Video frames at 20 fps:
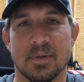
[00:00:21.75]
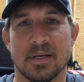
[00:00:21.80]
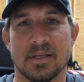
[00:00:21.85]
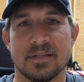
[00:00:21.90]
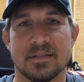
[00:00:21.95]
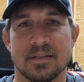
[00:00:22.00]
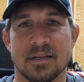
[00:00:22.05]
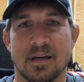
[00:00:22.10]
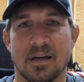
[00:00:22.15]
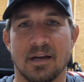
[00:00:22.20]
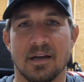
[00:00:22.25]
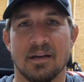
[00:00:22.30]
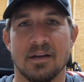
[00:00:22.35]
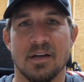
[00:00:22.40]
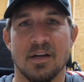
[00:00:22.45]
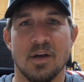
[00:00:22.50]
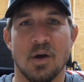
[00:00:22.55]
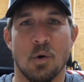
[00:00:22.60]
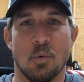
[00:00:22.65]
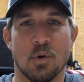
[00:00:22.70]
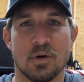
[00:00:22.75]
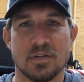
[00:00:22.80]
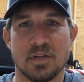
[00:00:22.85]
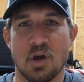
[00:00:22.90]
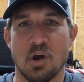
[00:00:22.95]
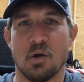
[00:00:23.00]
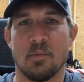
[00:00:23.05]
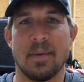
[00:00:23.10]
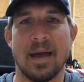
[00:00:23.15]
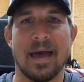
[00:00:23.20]
But I want to
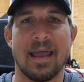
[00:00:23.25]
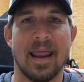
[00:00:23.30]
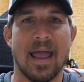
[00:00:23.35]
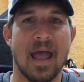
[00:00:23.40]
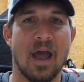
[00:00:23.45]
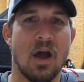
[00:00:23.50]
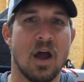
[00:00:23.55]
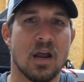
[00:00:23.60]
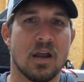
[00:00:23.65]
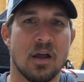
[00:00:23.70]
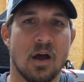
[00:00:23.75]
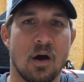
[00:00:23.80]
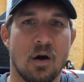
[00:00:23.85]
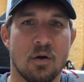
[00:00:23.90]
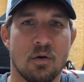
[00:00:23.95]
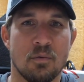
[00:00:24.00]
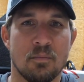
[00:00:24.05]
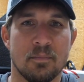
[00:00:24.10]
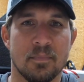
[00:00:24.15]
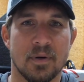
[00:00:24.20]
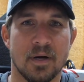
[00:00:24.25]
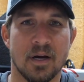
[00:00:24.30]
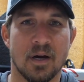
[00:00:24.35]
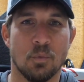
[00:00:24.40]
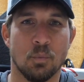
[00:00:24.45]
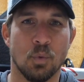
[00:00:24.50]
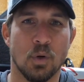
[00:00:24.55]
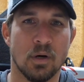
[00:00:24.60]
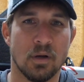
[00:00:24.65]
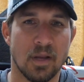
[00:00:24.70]
talk about how I caught them,
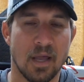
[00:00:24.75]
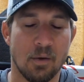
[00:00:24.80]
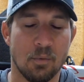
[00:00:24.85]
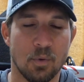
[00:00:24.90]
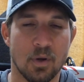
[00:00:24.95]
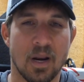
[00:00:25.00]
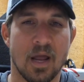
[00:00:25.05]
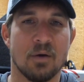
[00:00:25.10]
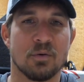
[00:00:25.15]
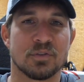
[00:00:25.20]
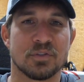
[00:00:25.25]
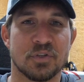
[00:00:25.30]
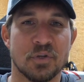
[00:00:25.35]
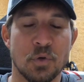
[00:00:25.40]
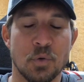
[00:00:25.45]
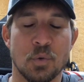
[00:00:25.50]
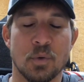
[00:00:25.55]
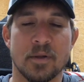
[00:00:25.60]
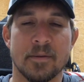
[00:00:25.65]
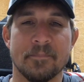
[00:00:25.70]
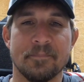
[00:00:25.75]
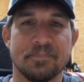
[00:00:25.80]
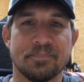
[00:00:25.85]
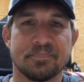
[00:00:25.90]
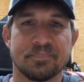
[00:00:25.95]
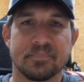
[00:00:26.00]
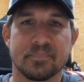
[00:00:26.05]
what I was doing